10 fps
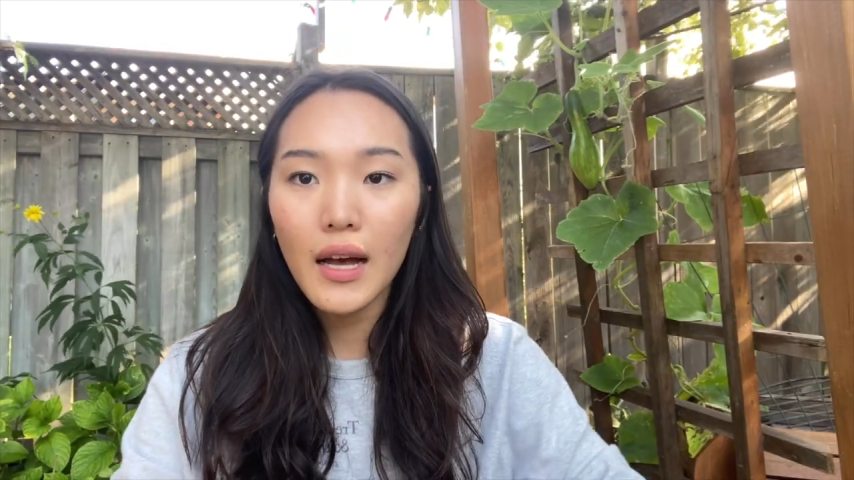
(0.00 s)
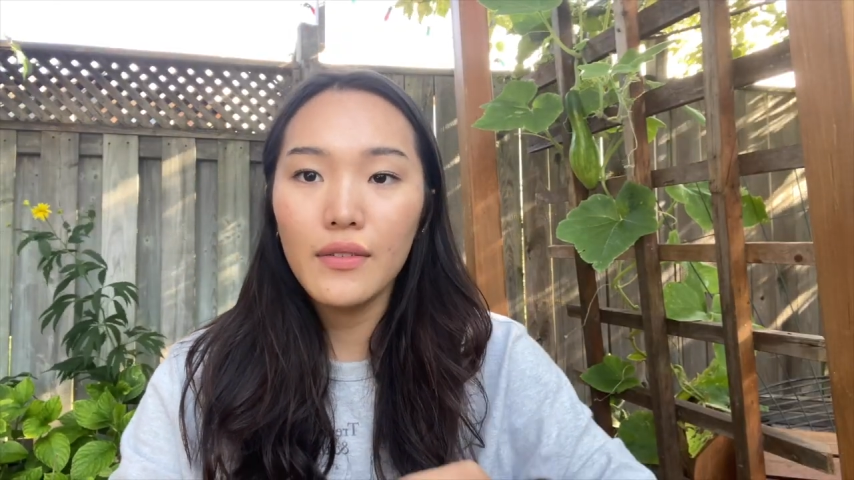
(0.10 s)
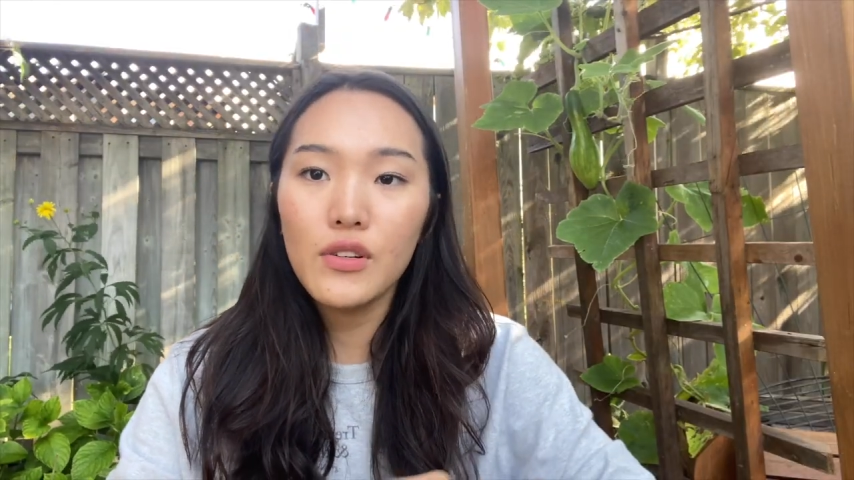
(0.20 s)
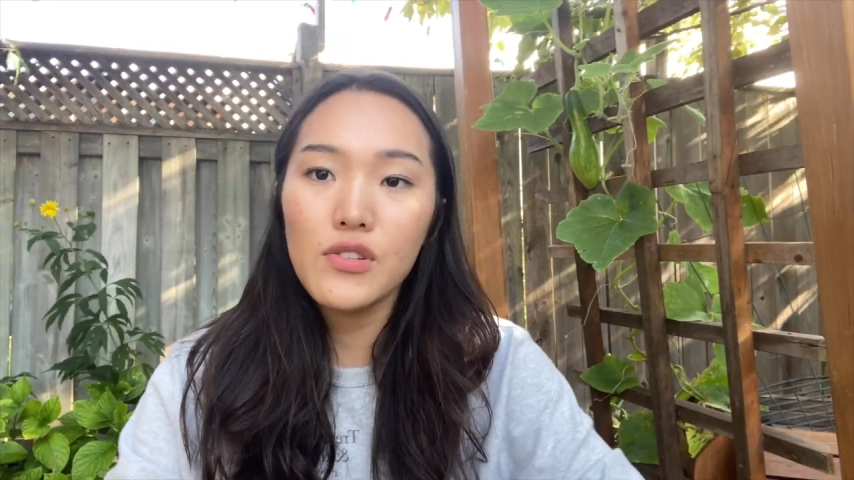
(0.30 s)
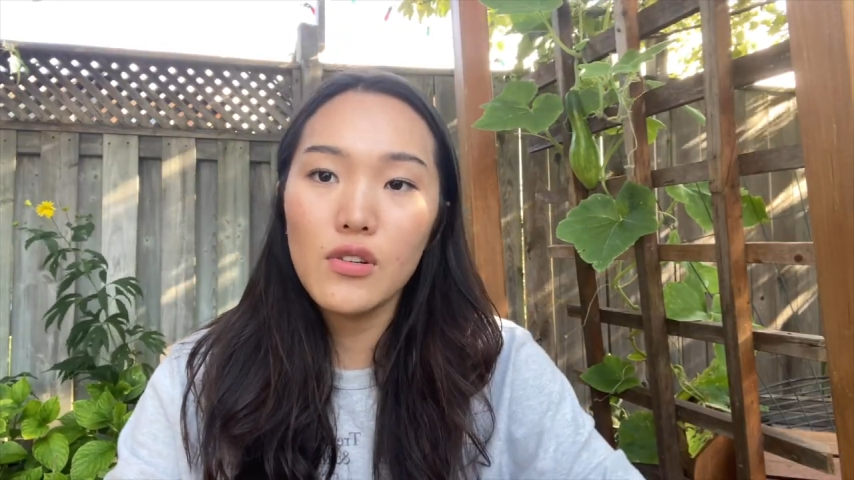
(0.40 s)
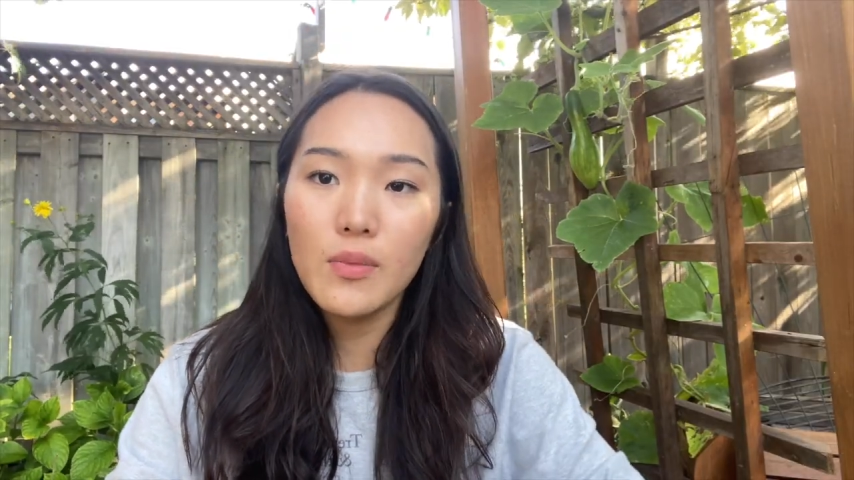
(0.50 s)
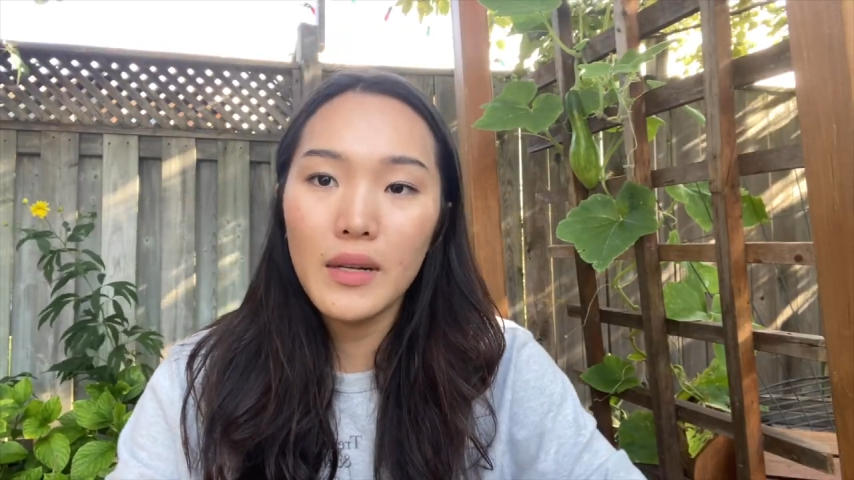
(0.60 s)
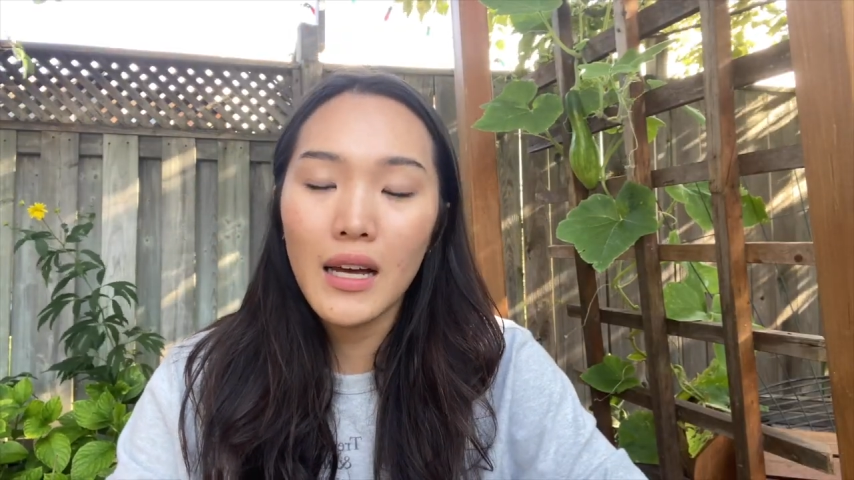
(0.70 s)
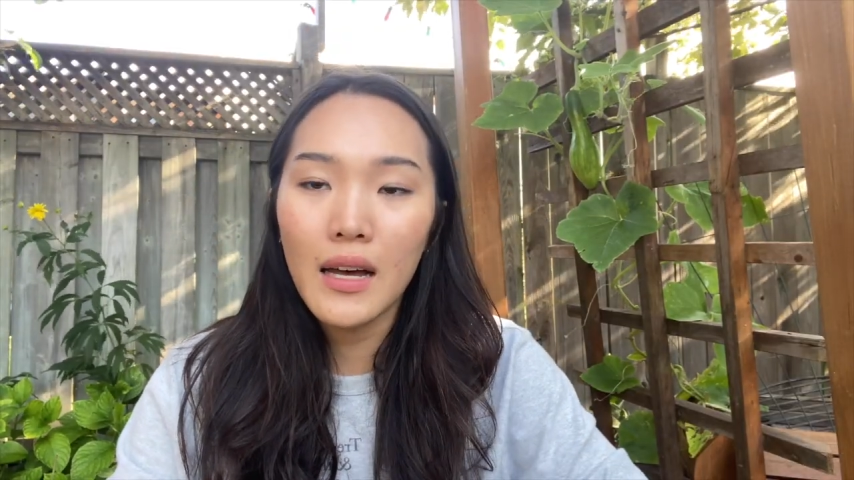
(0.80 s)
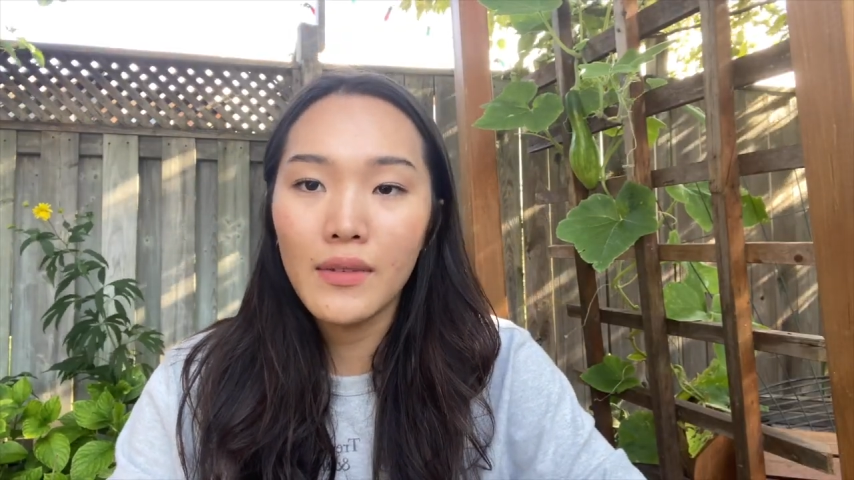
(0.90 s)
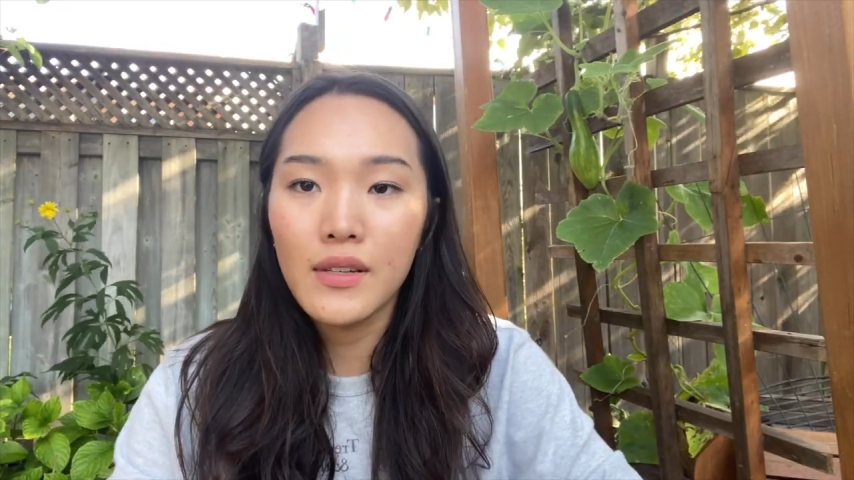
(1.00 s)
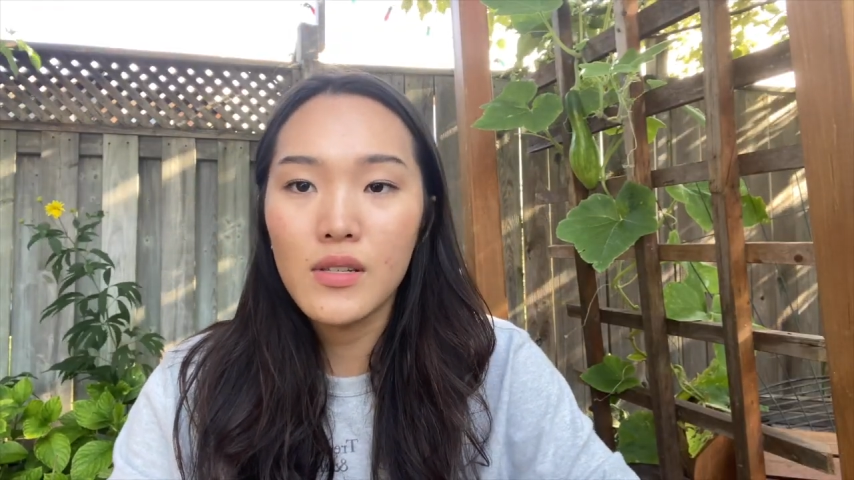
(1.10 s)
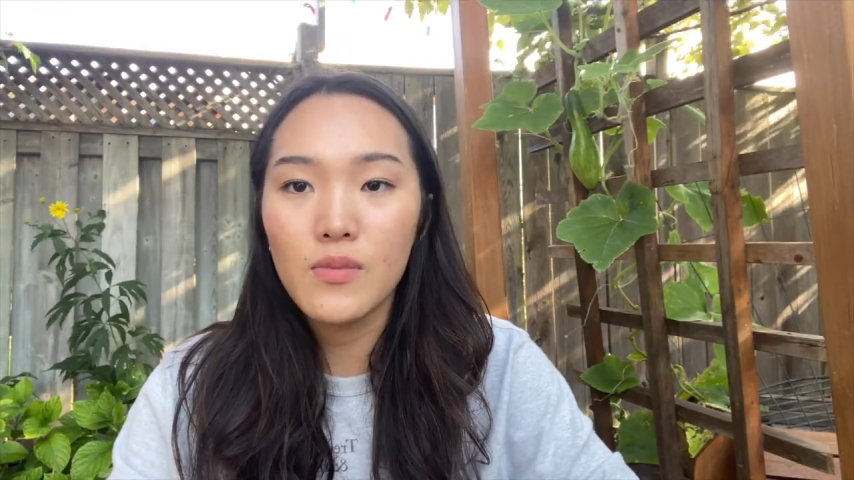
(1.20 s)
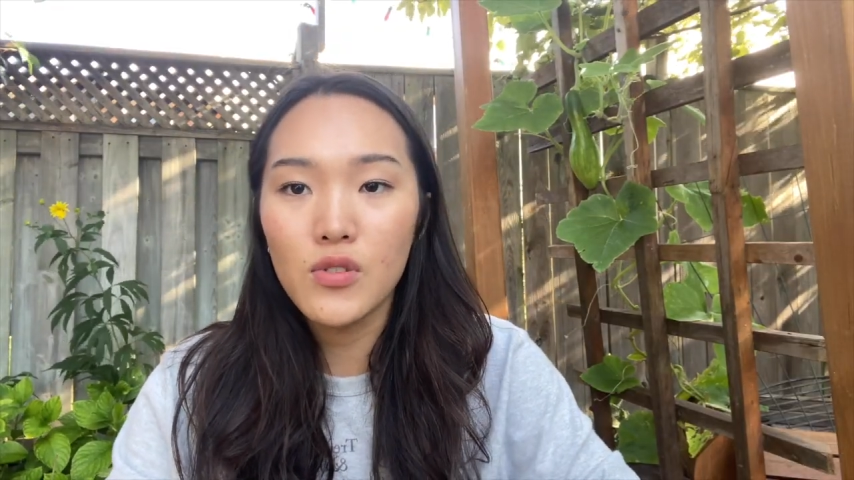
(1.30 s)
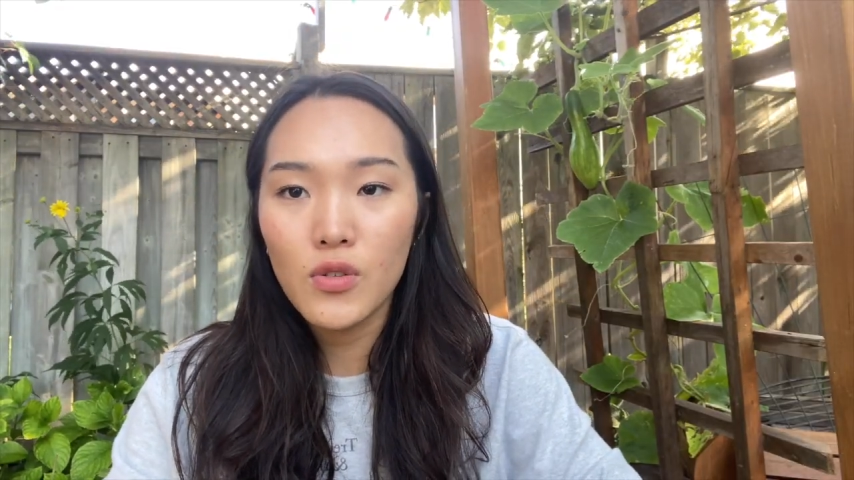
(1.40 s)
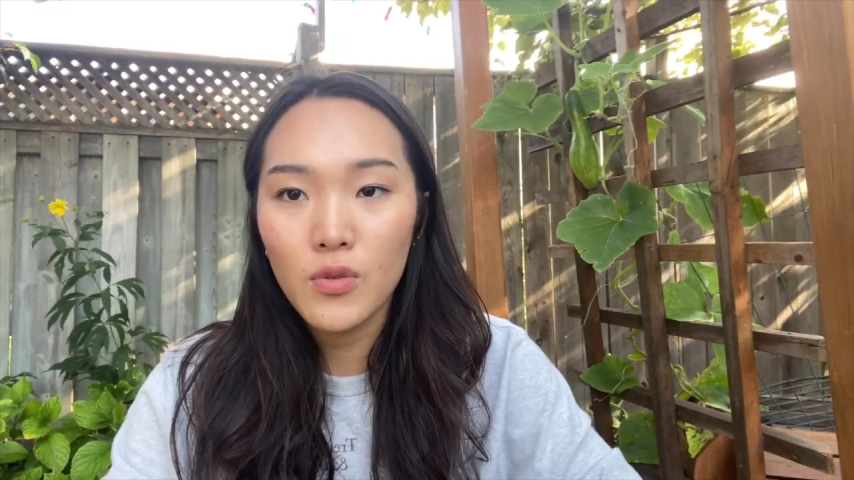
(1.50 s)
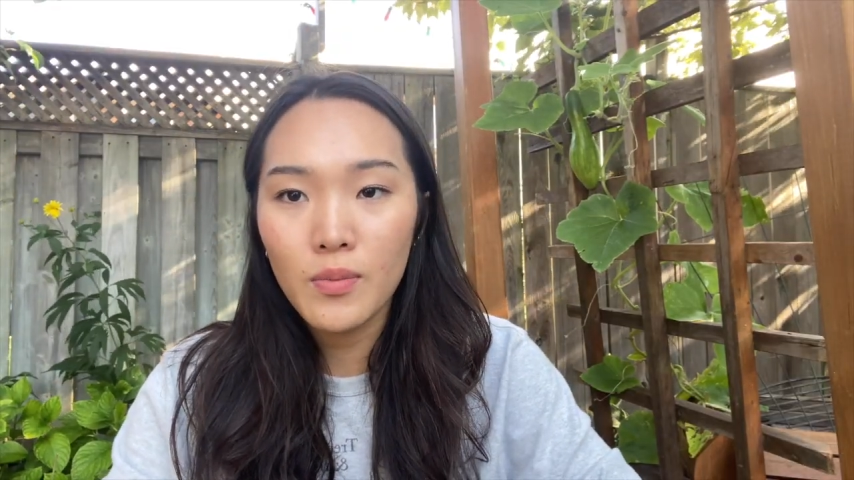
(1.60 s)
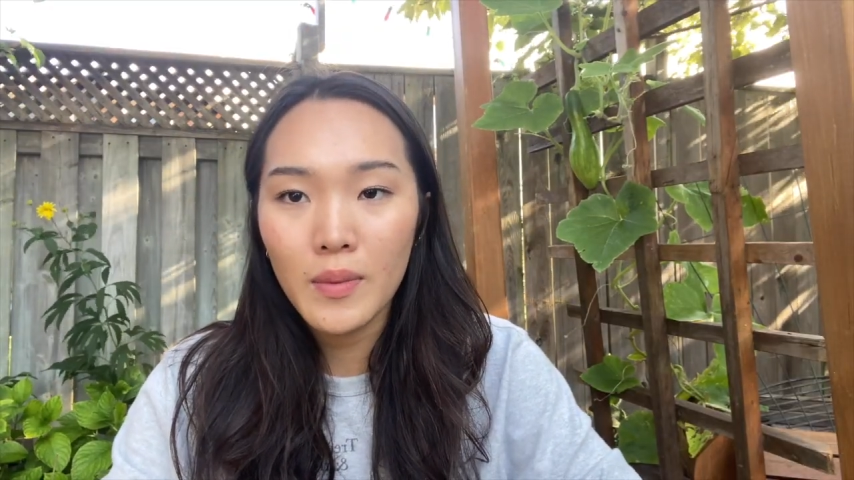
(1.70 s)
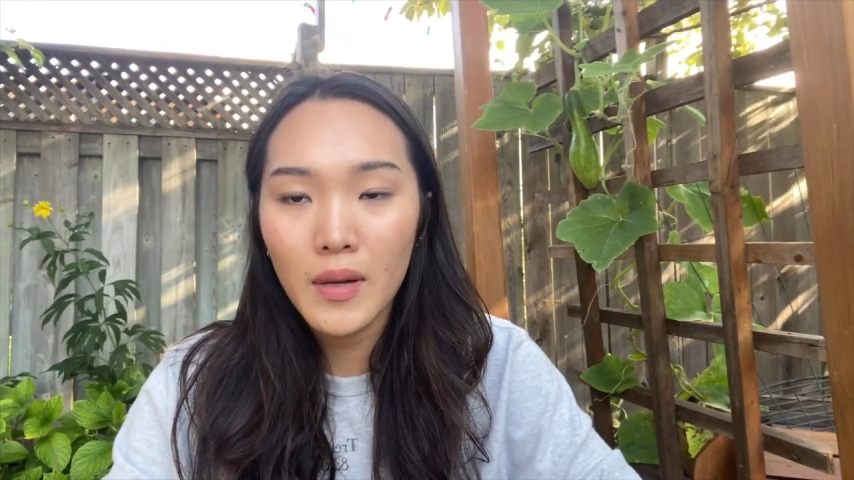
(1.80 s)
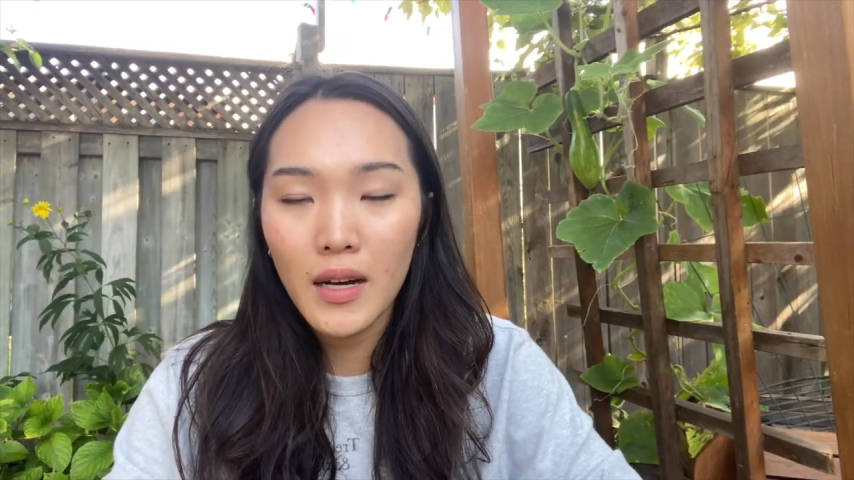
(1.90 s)
I've also been having some
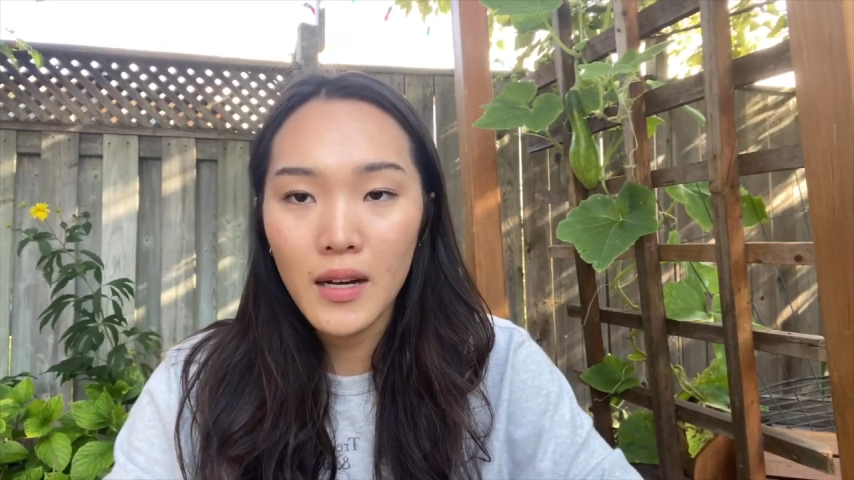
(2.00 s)
Zoom